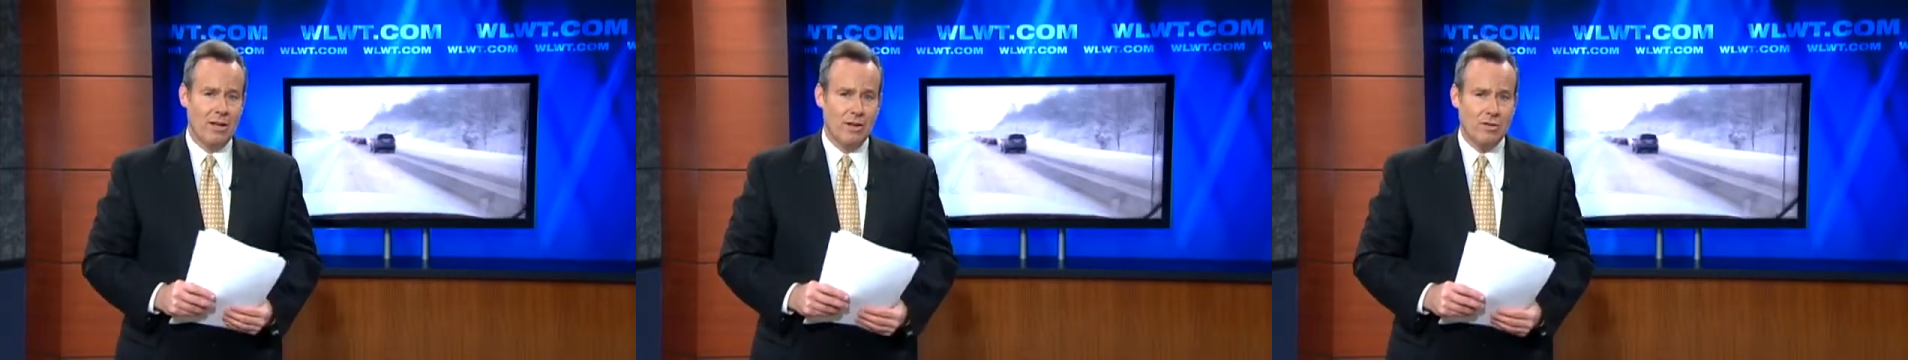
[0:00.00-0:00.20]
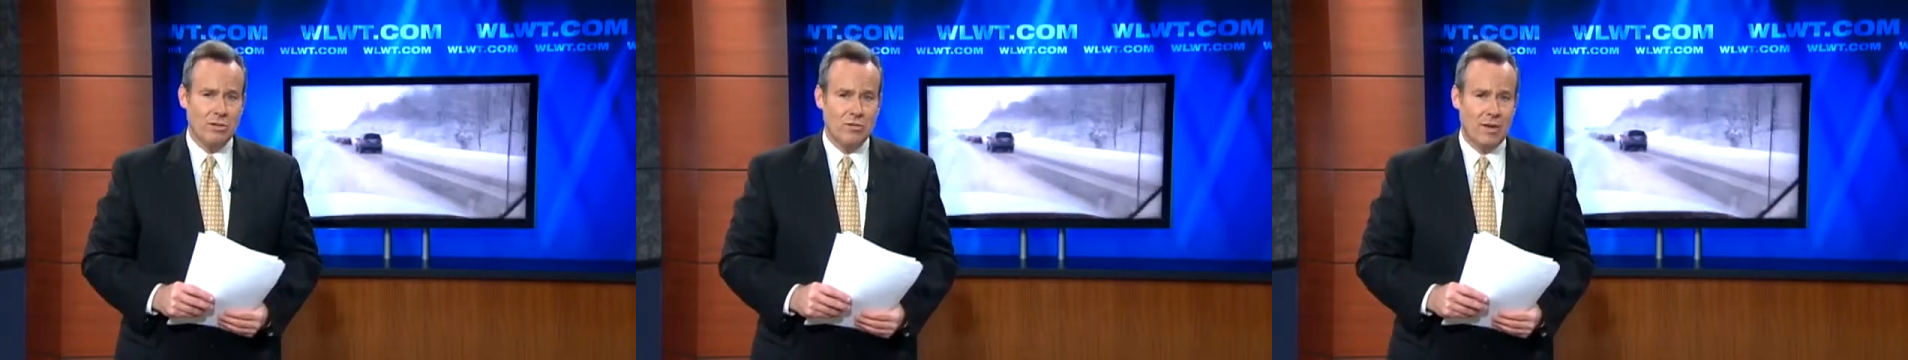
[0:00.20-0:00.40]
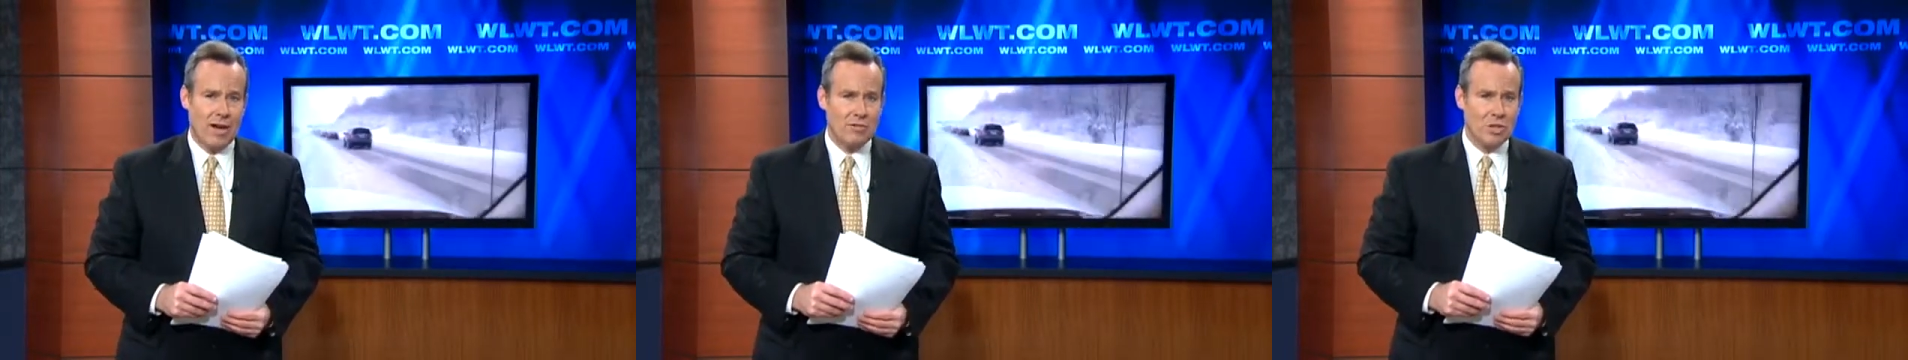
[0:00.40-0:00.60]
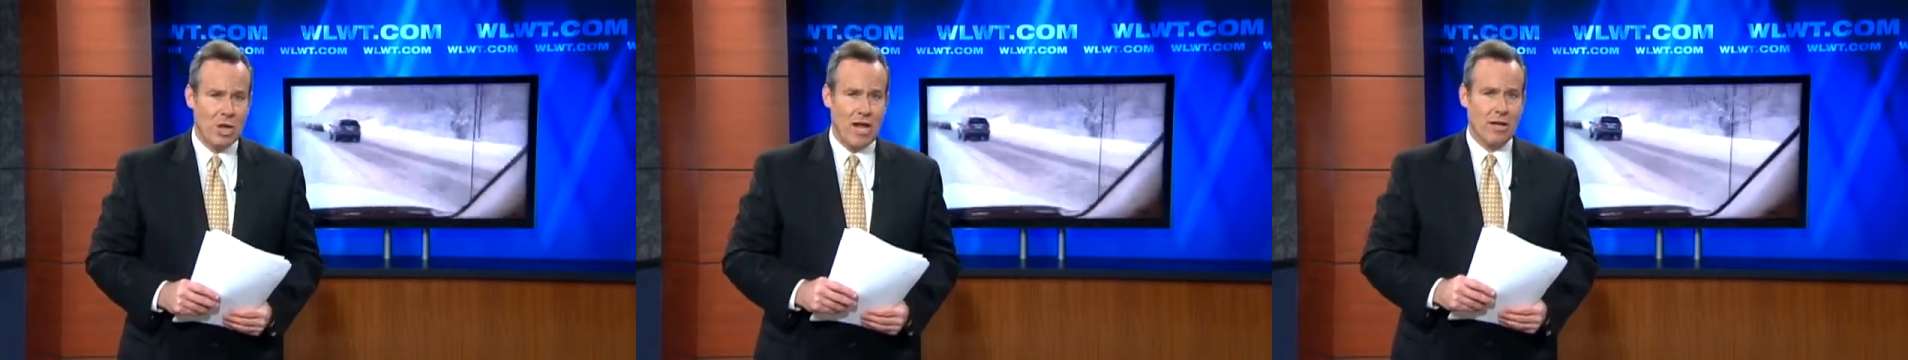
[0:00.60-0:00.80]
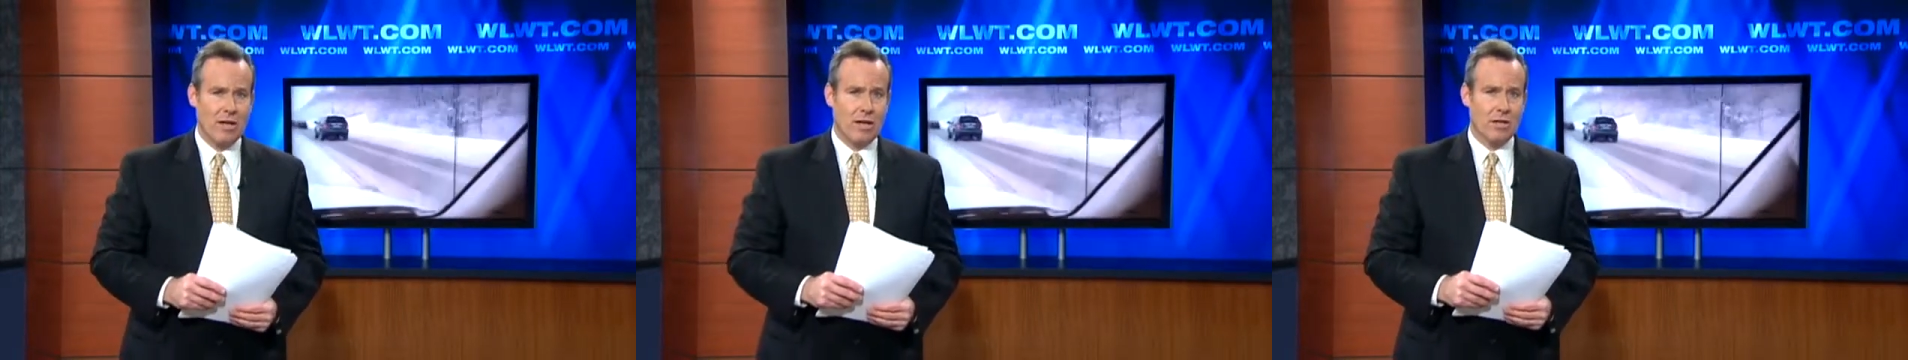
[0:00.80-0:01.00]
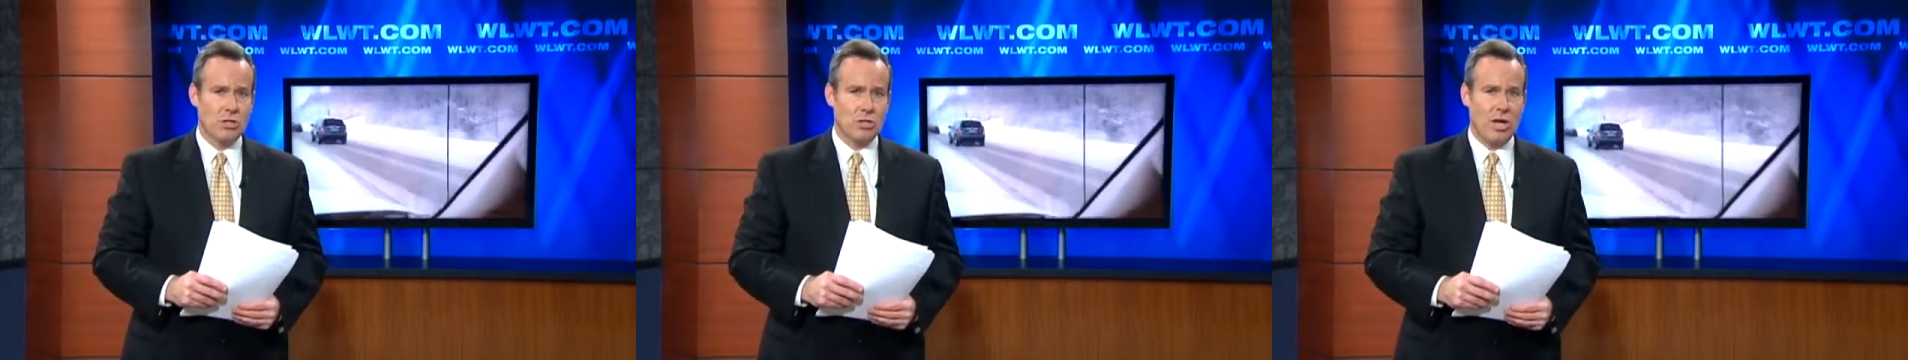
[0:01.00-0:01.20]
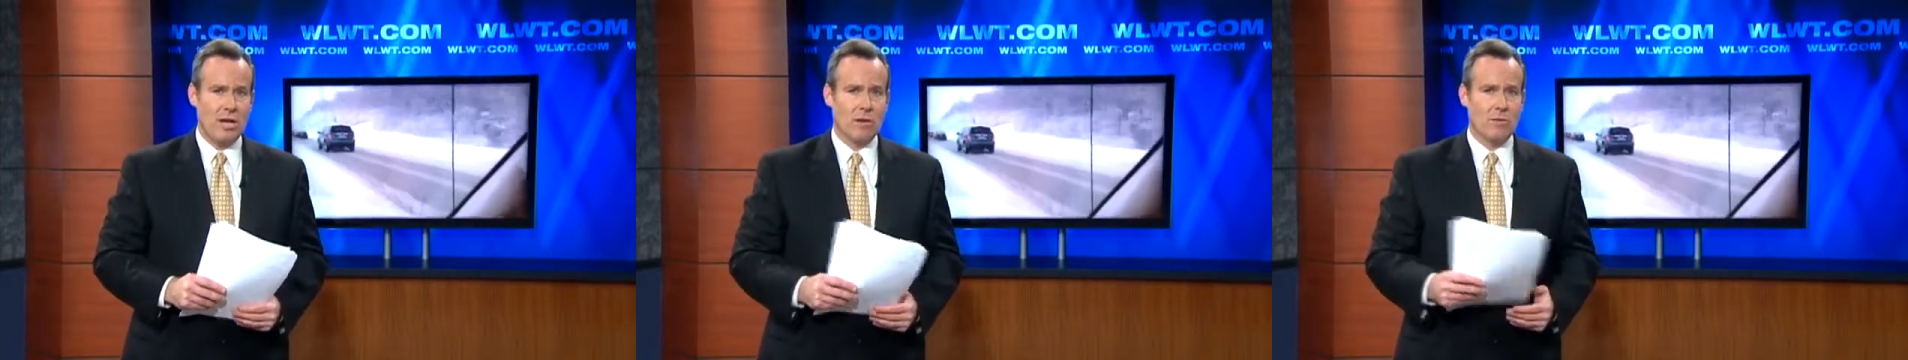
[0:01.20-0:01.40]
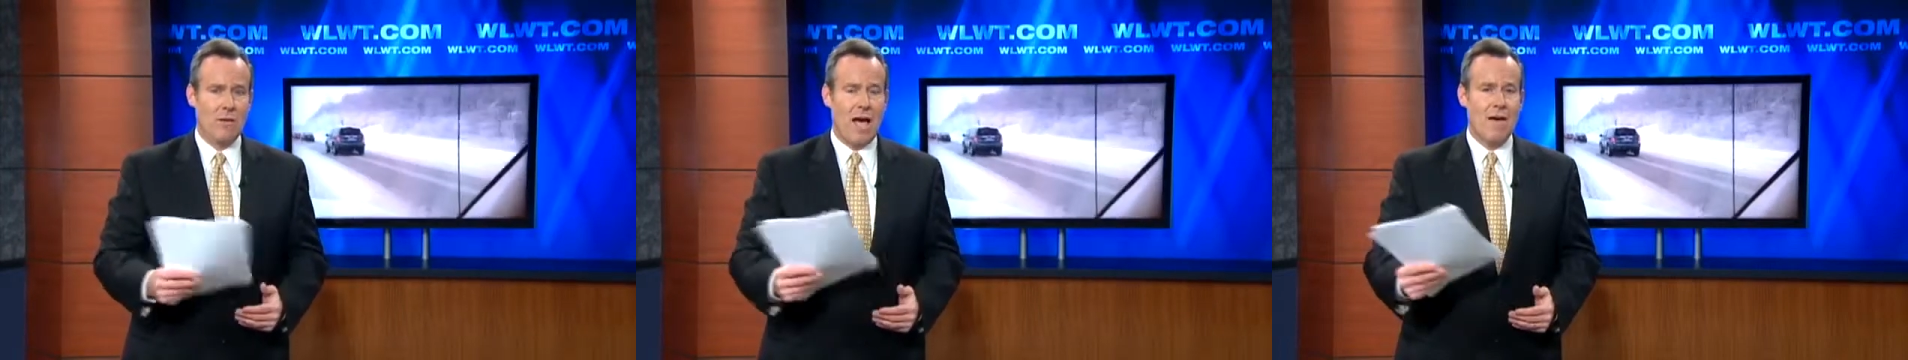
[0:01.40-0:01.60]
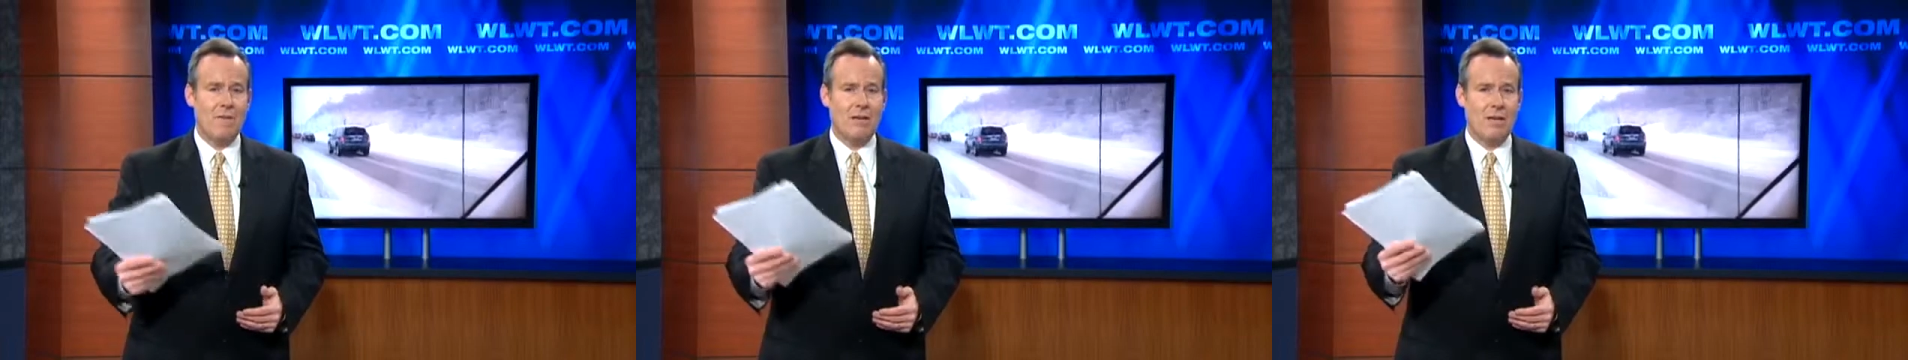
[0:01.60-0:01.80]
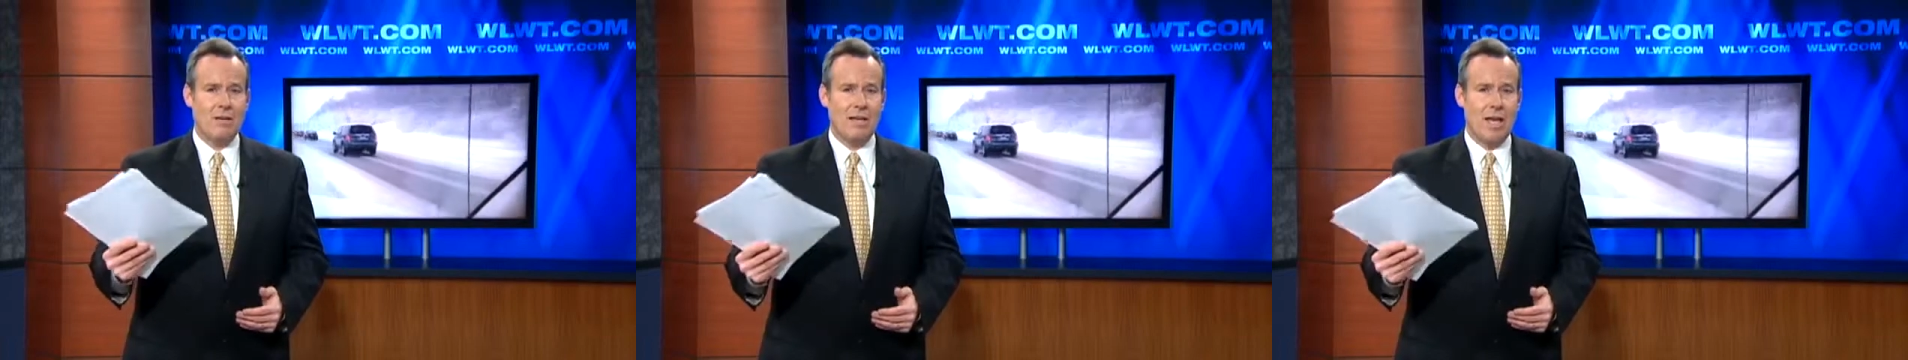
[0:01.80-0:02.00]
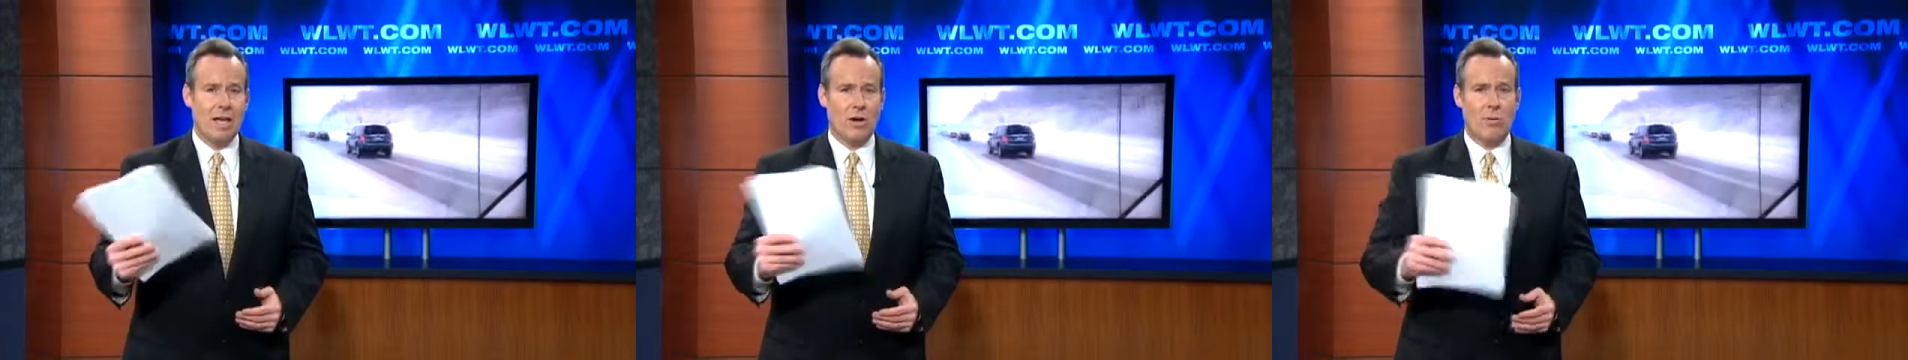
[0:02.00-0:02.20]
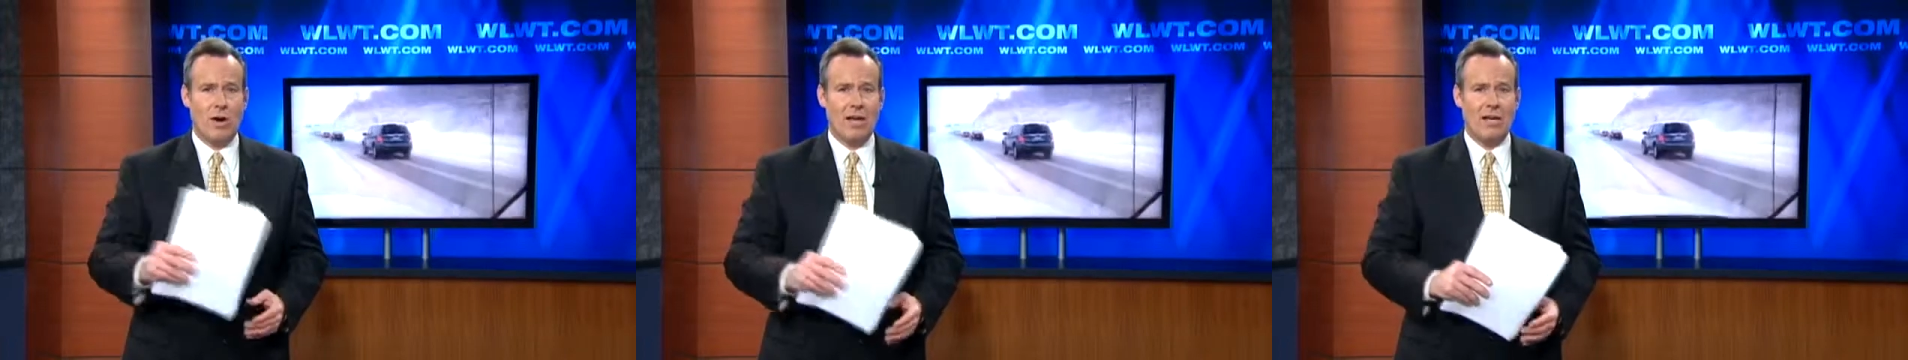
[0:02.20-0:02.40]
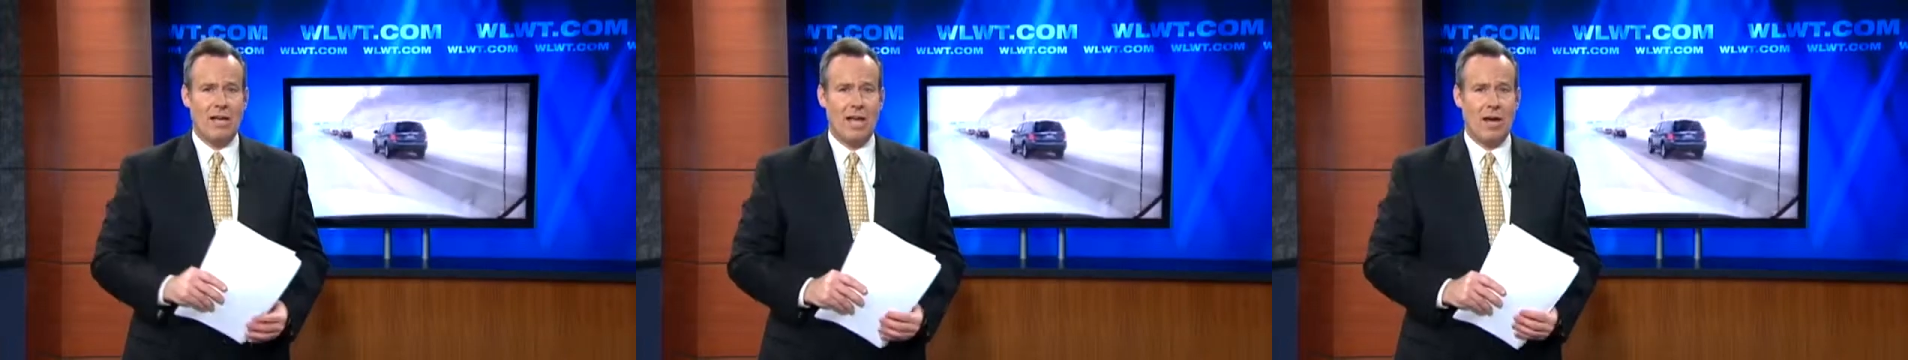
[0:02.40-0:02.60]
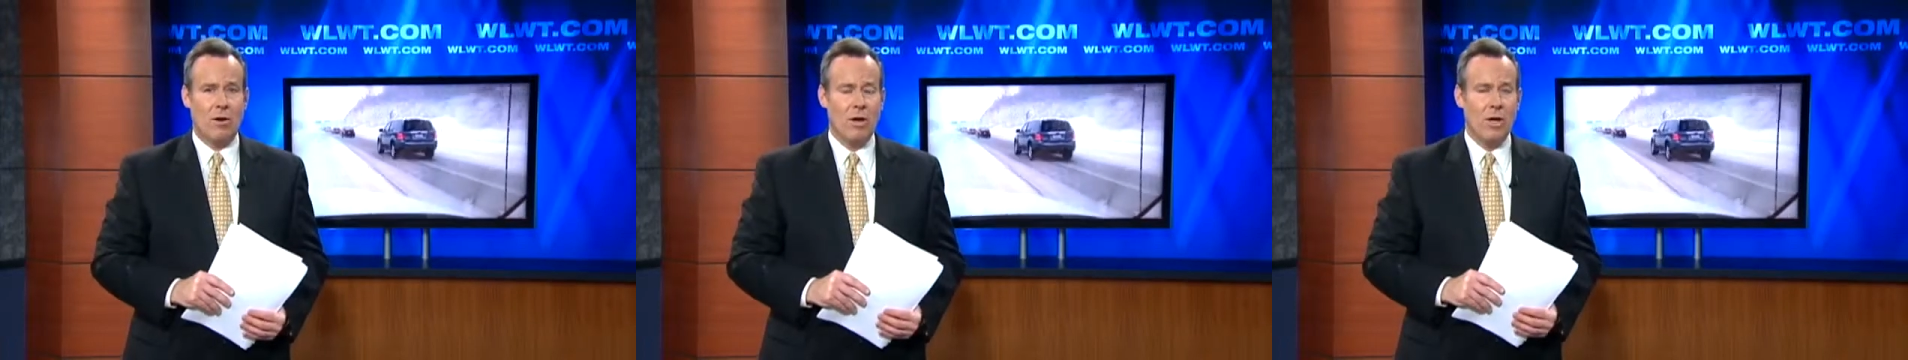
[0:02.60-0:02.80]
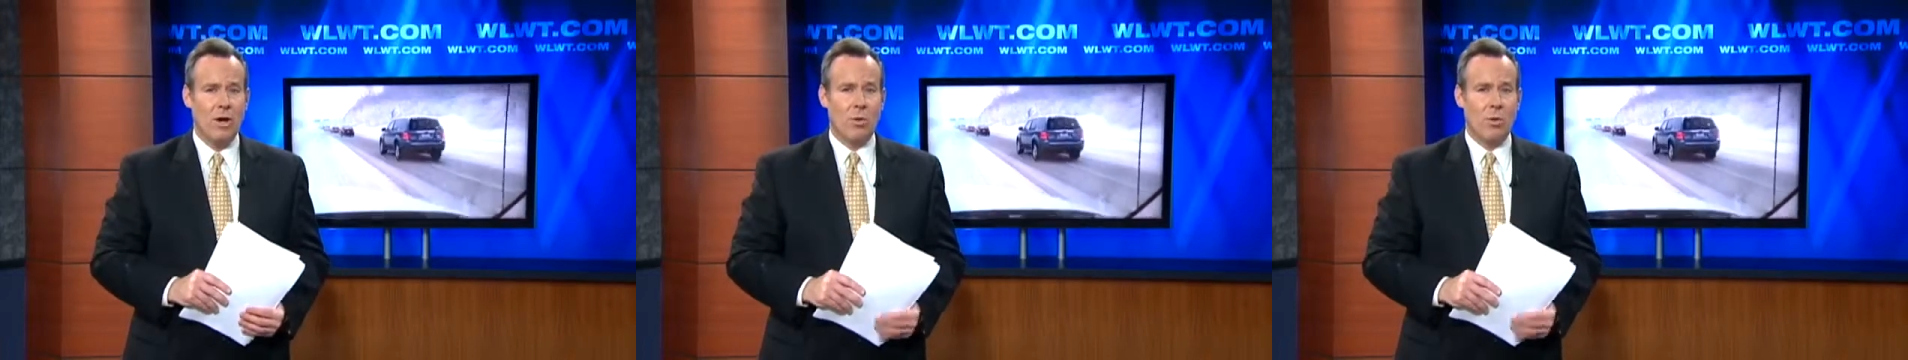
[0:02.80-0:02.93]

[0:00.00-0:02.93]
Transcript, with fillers: News 5's Jackie Congedo live in Indiana right now,